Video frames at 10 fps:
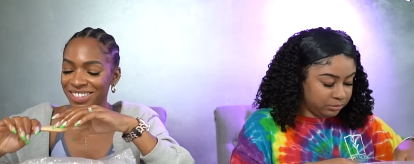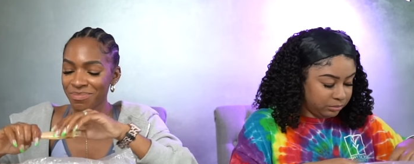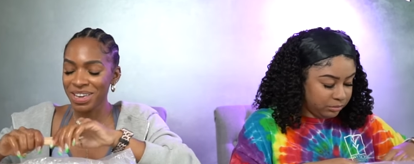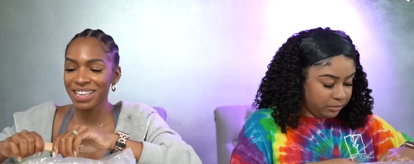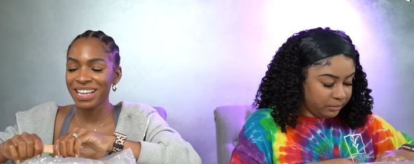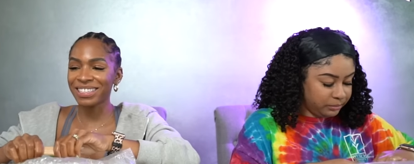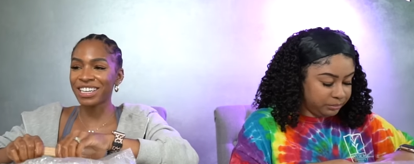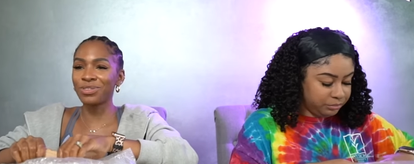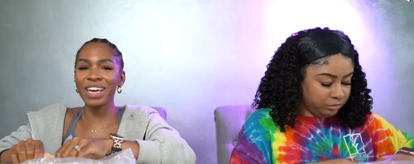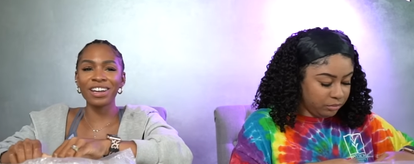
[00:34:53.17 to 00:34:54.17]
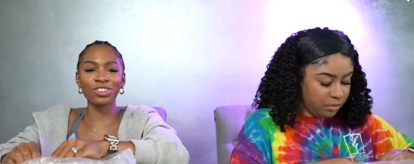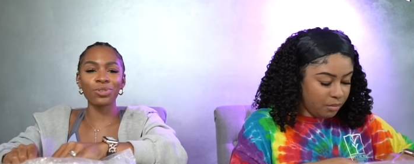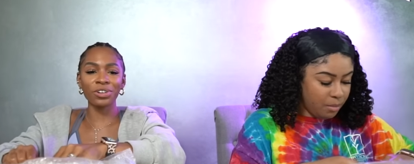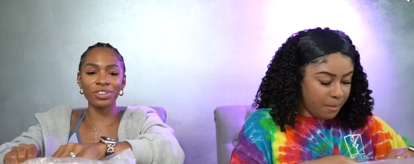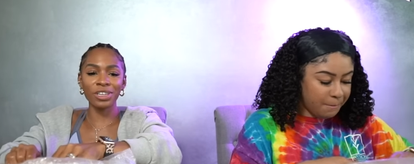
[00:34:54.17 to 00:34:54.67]
Speaker 1: To me, that's like you can't
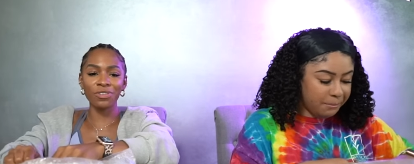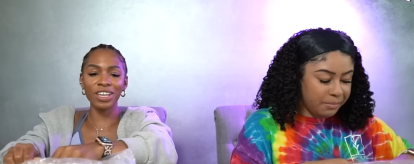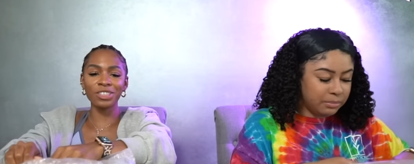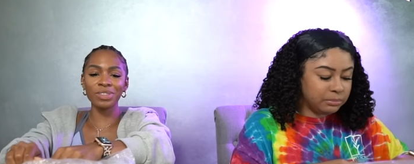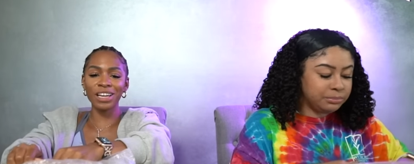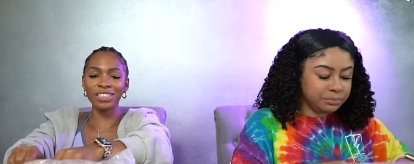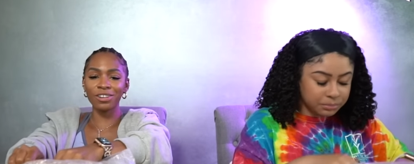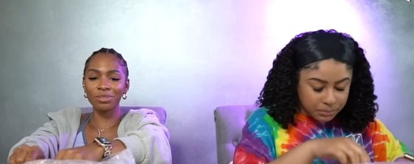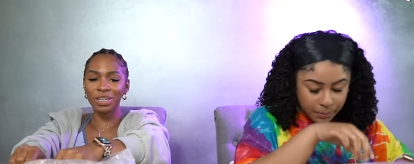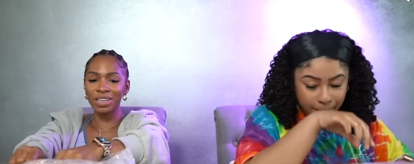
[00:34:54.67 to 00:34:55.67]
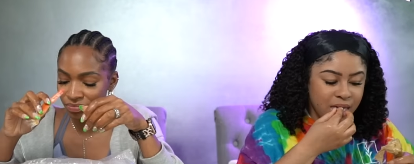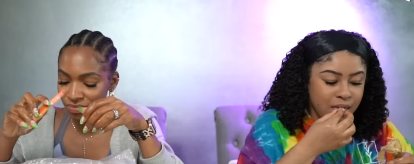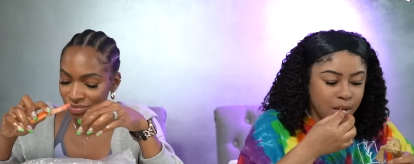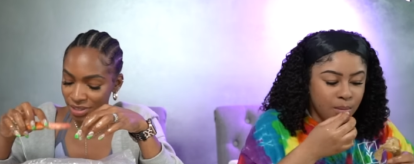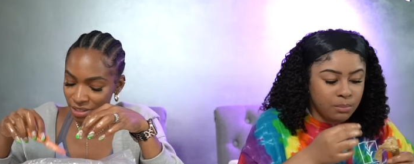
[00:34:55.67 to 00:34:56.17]
control yourself. That's what that tells me.
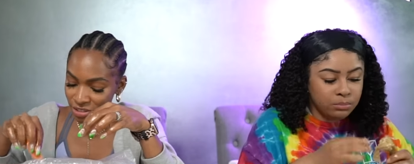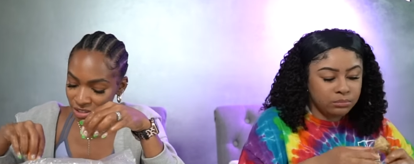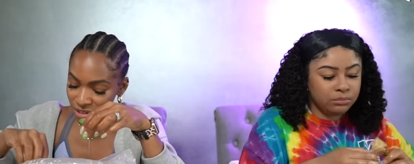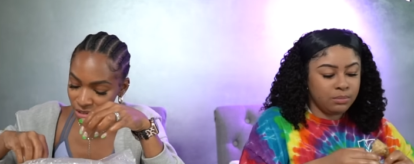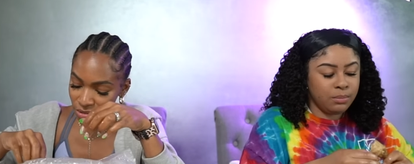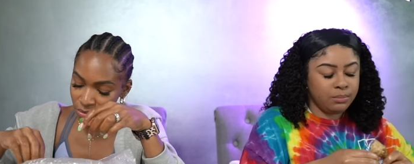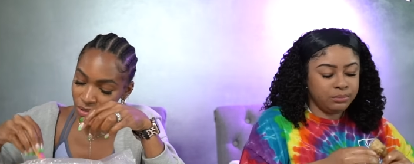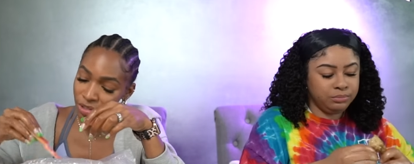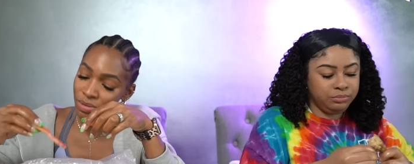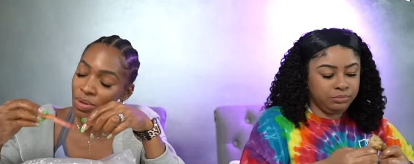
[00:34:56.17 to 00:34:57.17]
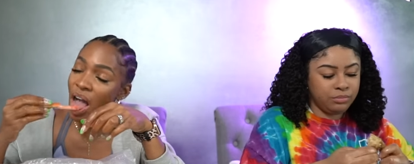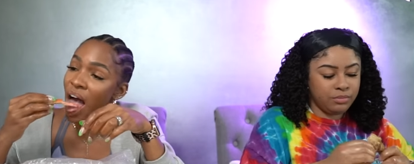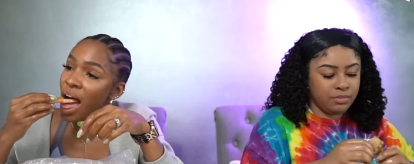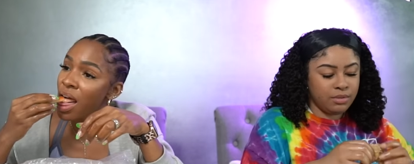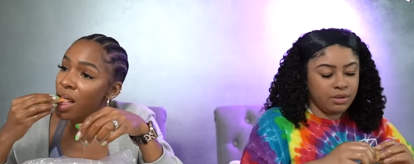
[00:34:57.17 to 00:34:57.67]
She stuck through it too.
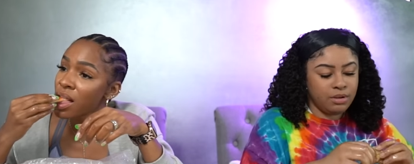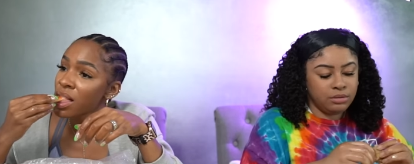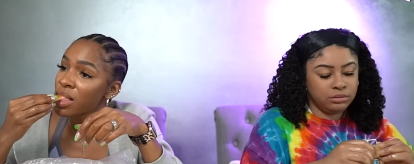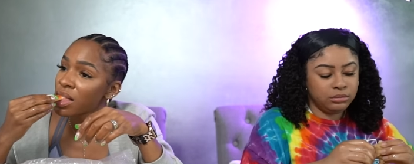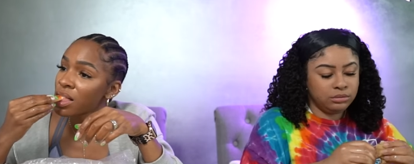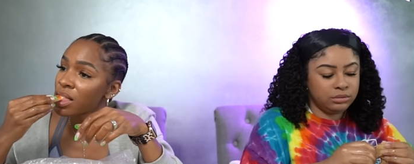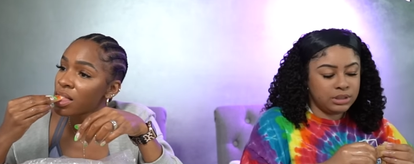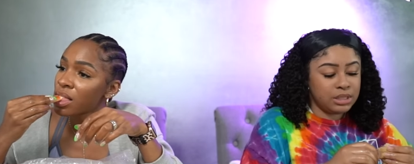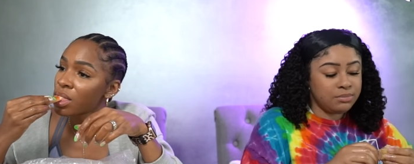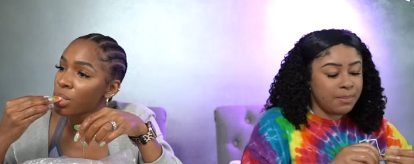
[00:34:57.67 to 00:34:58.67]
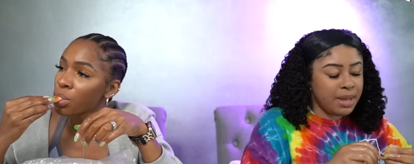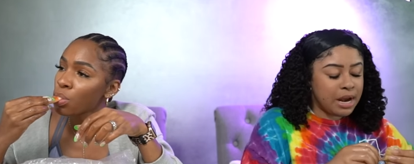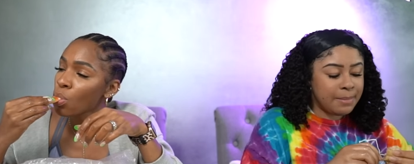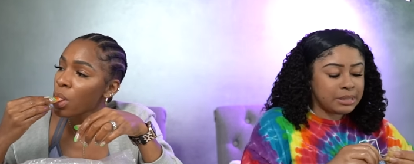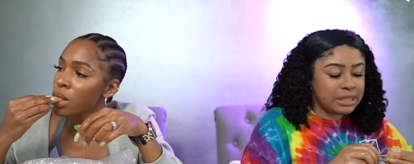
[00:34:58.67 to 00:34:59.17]
Speaker 2: That's my man. I'm
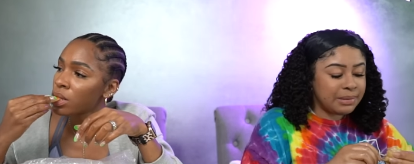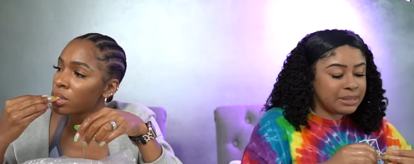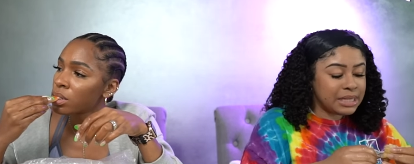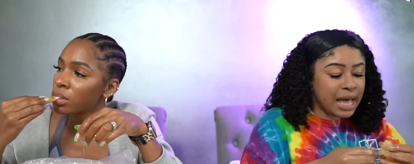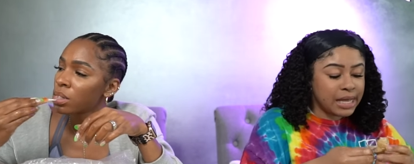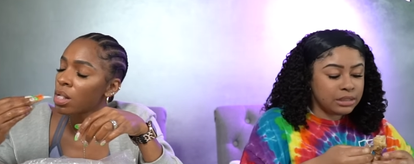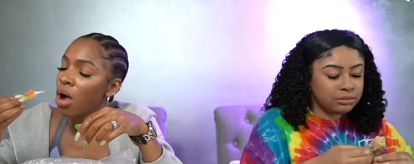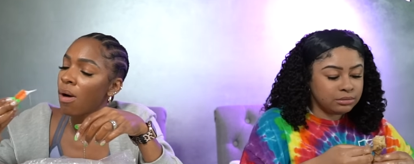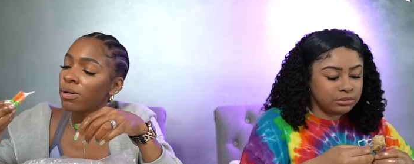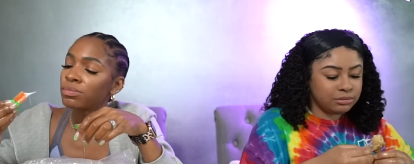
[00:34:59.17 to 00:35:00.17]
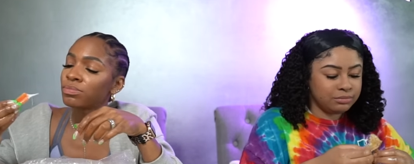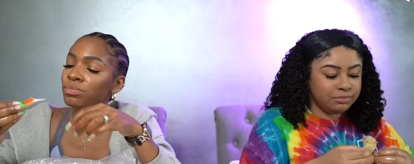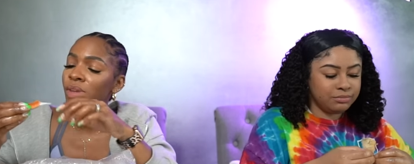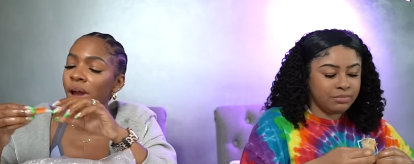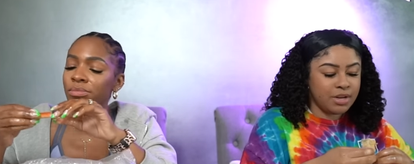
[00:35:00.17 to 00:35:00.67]
gonna stick beside.
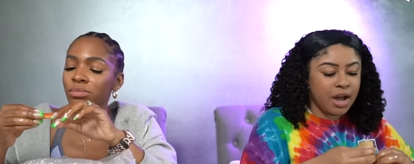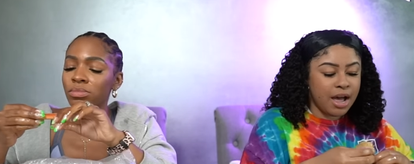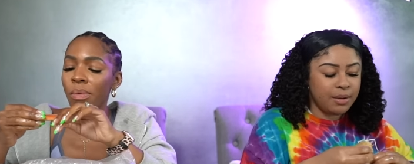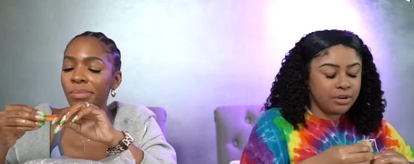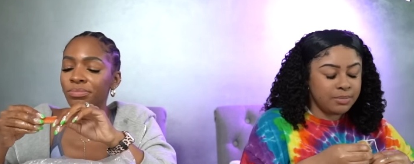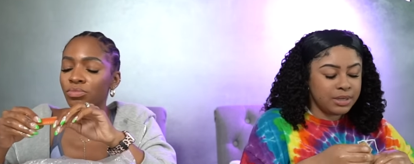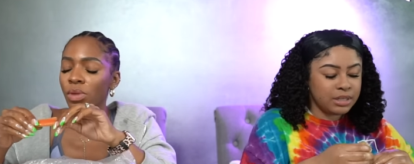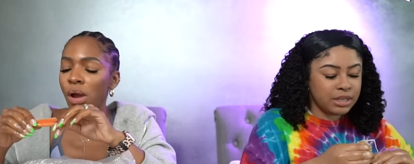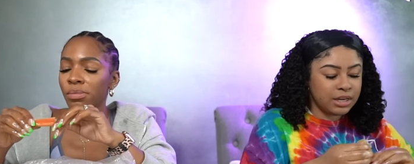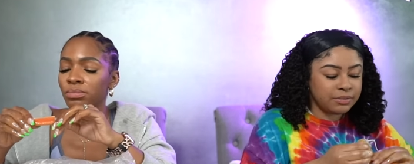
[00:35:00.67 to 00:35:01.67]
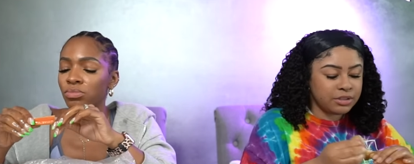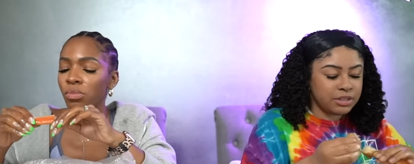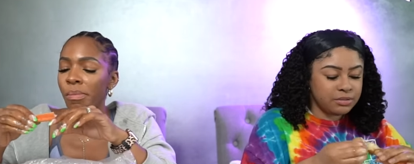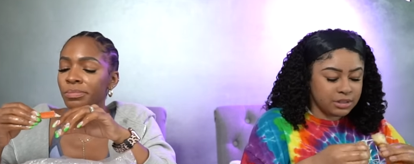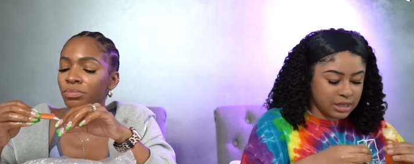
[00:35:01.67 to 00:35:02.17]
Mm-mm. Nah, I would have been done after he
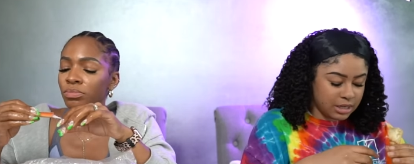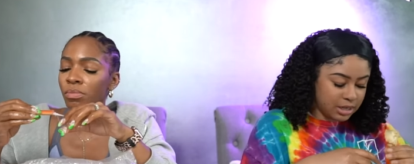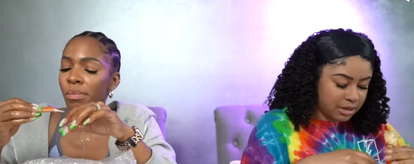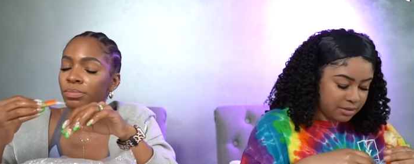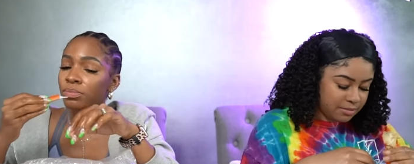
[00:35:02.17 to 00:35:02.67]
was like, "Yeah,